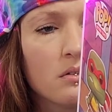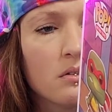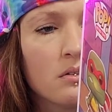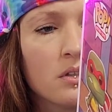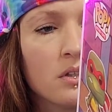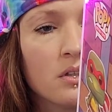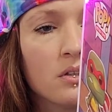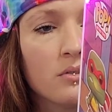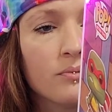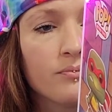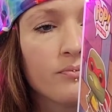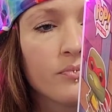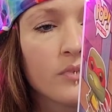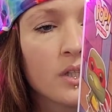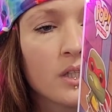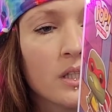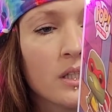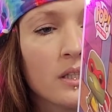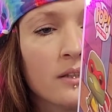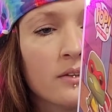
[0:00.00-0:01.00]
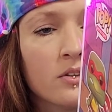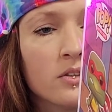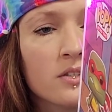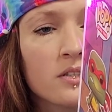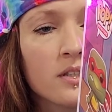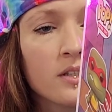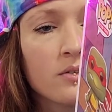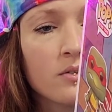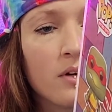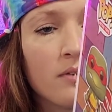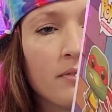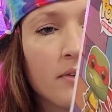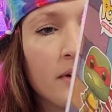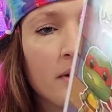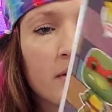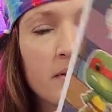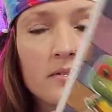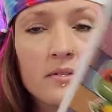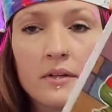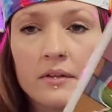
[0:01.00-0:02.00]
Oh, yeah, it looks like
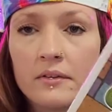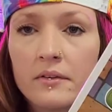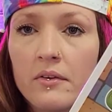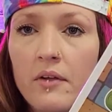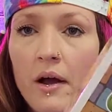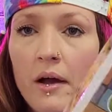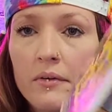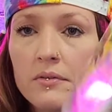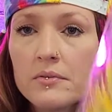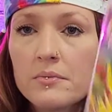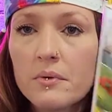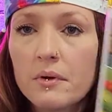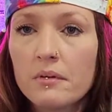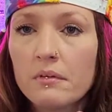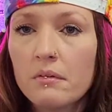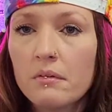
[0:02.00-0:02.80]
Raphael is like the last one.